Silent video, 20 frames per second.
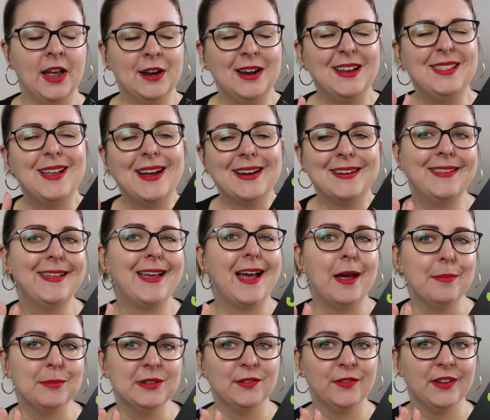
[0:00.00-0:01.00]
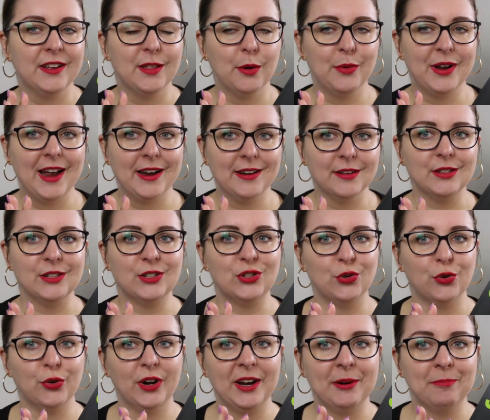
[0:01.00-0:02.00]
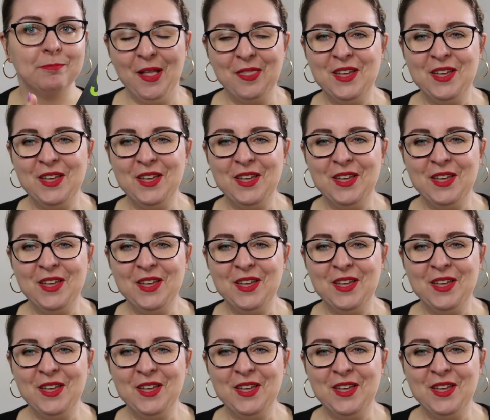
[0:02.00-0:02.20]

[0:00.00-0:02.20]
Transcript: And I liked the atmosphere that we had in this story.